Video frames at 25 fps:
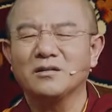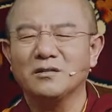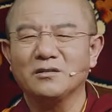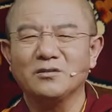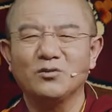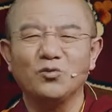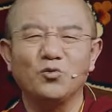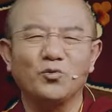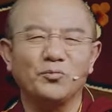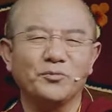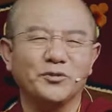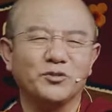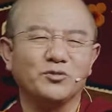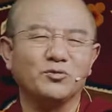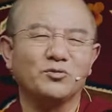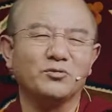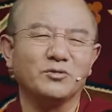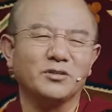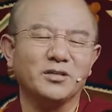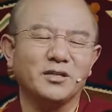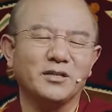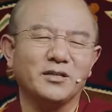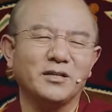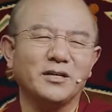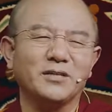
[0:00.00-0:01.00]
In fact, you
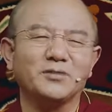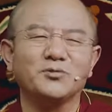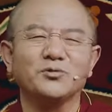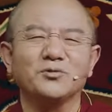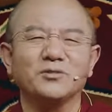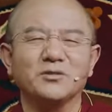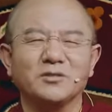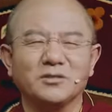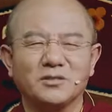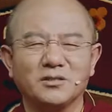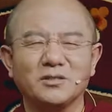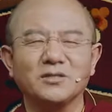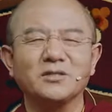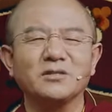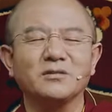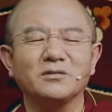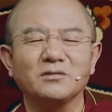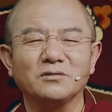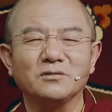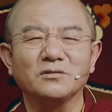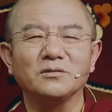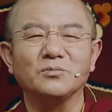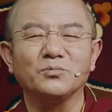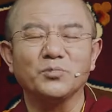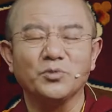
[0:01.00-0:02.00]
have the Buddha
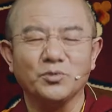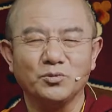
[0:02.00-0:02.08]
nature